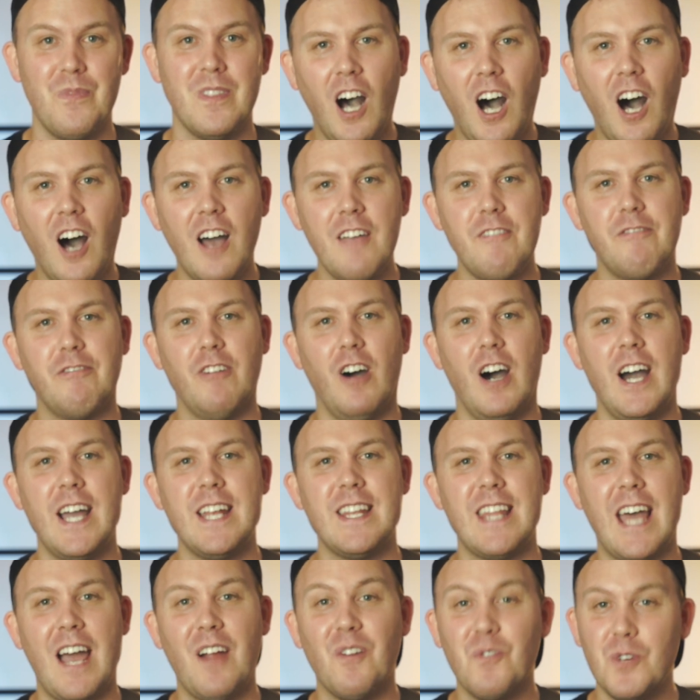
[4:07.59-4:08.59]
I
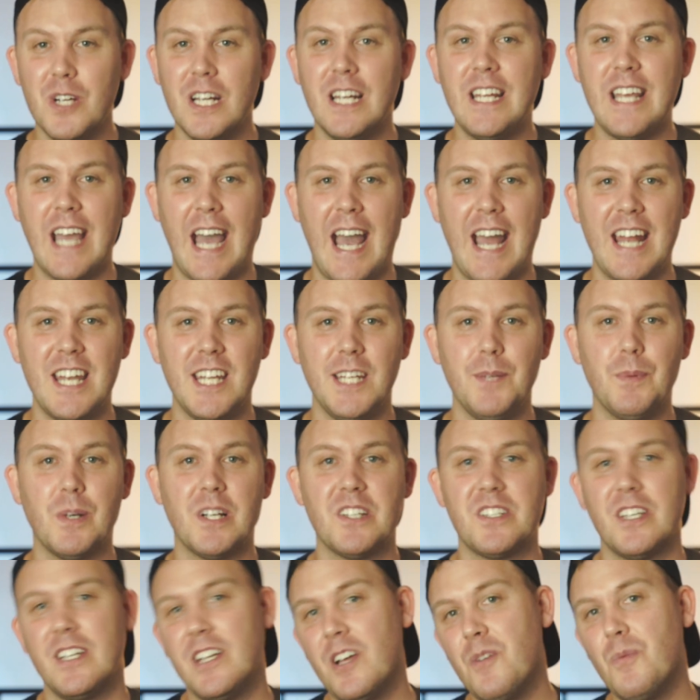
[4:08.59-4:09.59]
find that really handy
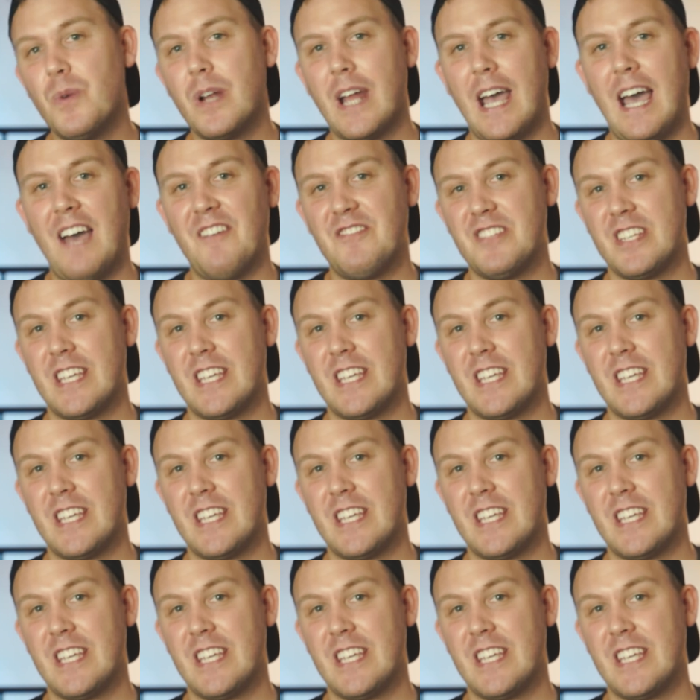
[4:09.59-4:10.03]
because I don't want to have